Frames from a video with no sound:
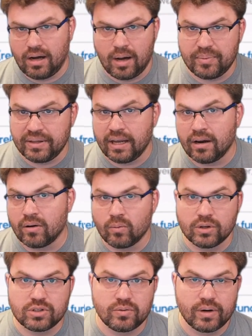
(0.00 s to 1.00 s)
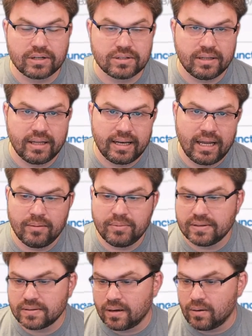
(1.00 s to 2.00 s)
up in the air, which direction that A M D
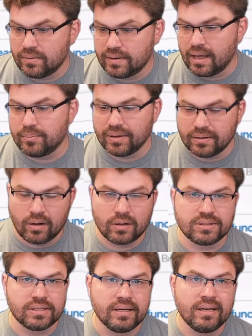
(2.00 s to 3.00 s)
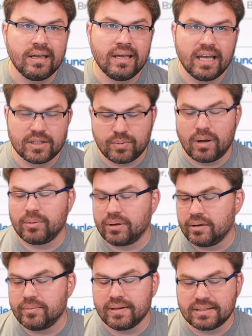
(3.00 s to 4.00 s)
is going to go with that. But largely, it's probably
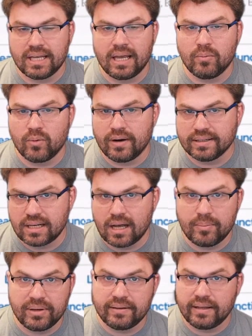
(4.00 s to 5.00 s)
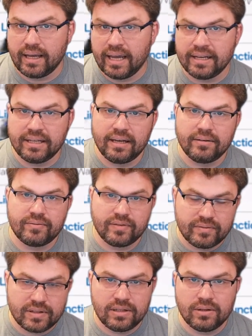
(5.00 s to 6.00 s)
going to be the same, where it's copying the eighty-eight
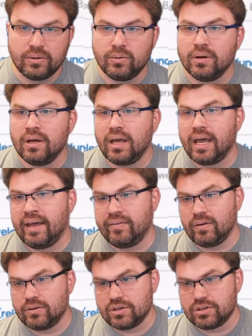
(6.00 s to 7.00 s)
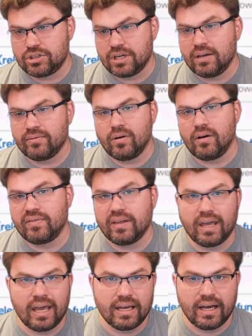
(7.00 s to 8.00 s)
fifty U and they'll just shave off
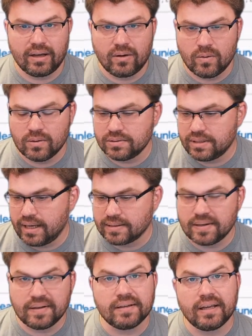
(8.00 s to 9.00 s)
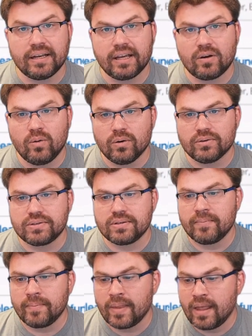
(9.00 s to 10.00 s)
the A I cores, the X D N A cores.
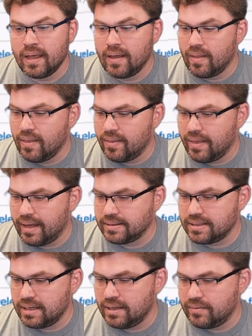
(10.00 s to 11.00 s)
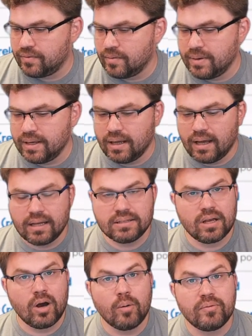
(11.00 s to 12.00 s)
That's it for me, guys.
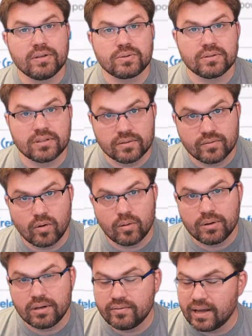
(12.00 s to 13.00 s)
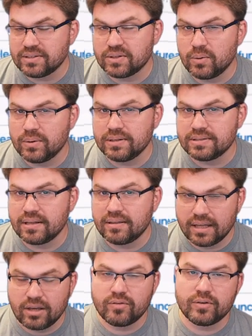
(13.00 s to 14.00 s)
I hope this was informative. As always,
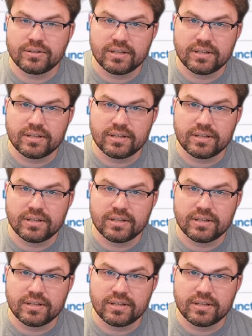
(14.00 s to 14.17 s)
thank you for your